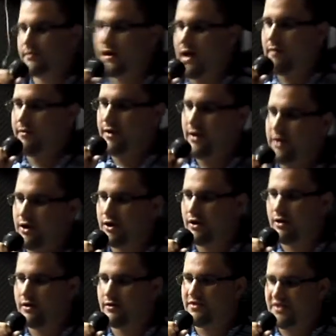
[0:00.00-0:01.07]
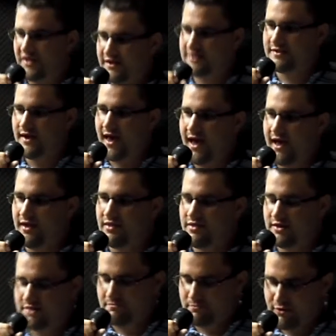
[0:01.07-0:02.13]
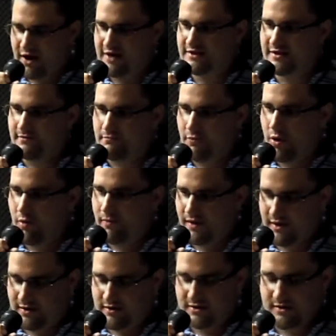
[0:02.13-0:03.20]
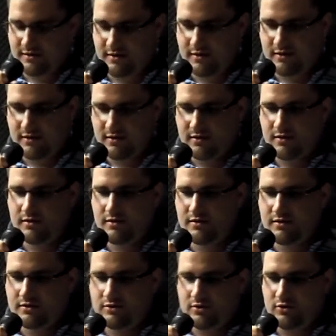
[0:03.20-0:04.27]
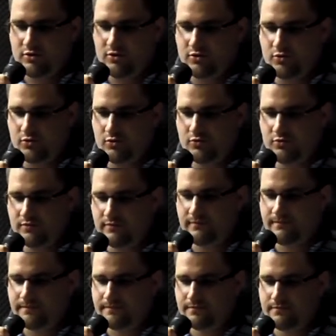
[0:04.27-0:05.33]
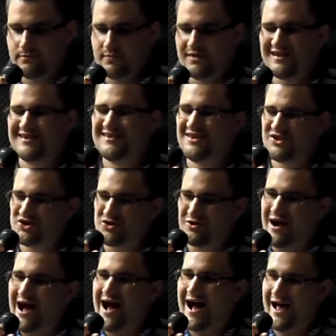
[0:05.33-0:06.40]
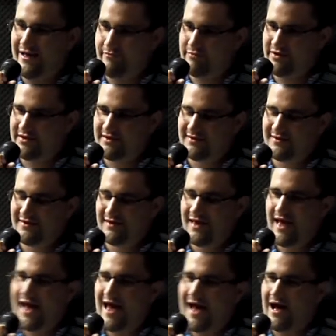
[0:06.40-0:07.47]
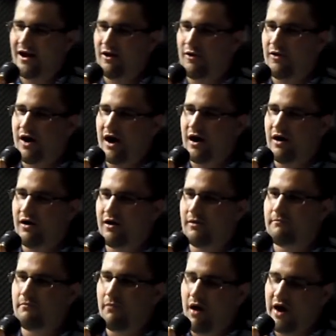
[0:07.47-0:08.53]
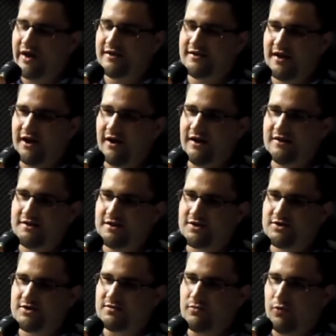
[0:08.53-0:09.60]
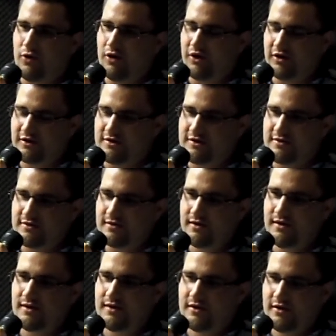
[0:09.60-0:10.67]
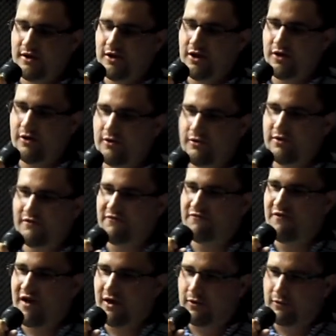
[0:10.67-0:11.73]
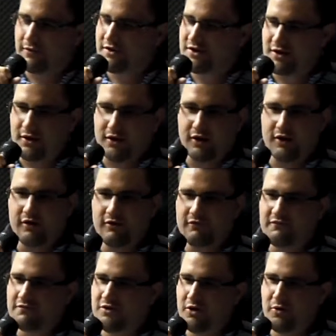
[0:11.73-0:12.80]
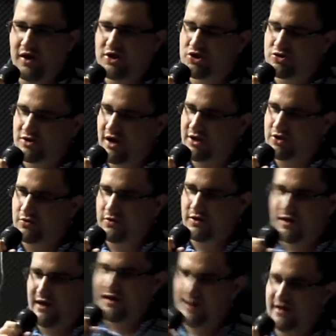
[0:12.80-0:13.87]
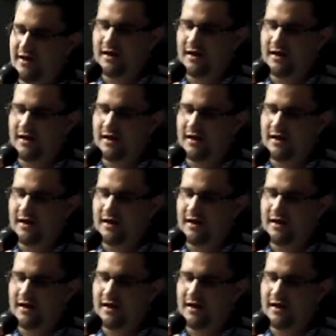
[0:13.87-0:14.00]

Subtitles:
I'm here this day, this present moment, to describe how our monetary system works. You know, the Federal Reserve, U.S. Treasury.